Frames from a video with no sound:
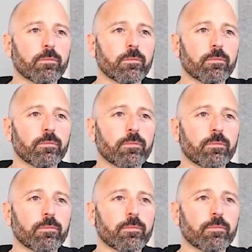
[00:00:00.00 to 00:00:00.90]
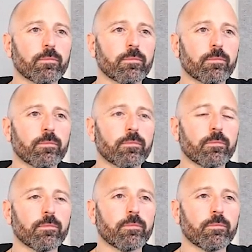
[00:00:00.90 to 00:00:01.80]

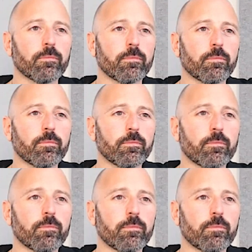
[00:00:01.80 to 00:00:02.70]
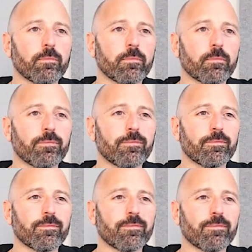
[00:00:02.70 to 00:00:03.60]

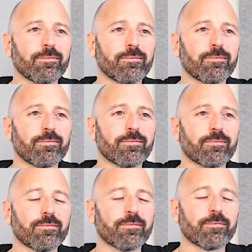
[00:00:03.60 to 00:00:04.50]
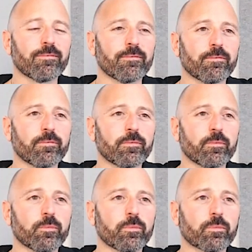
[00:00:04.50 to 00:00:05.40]

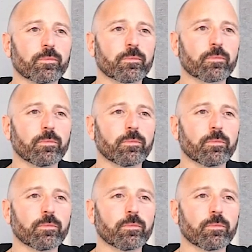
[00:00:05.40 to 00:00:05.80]
No words are spoken by the person on screen.